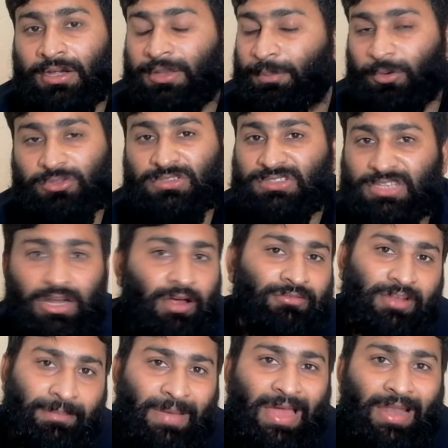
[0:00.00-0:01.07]
deposition of
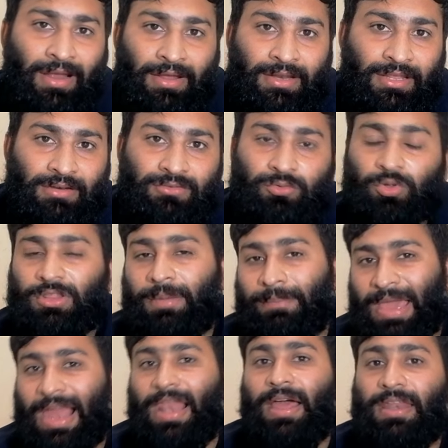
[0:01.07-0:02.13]
the melanin. So the
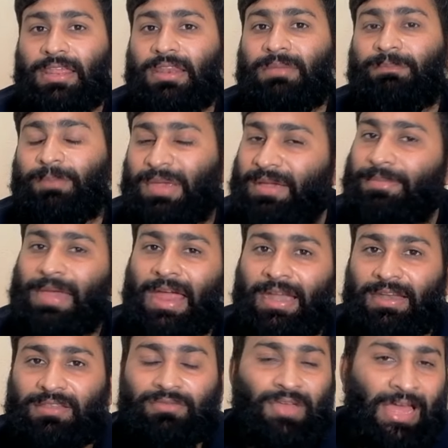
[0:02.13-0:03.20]
melanin pigment
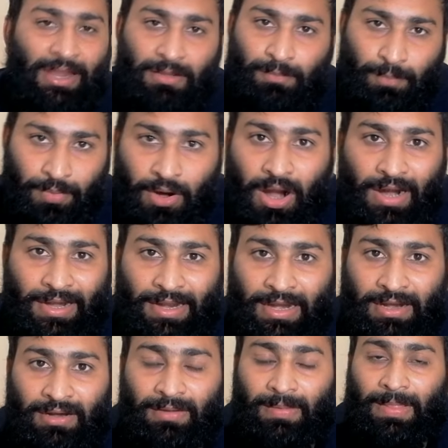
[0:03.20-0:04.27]
is very important.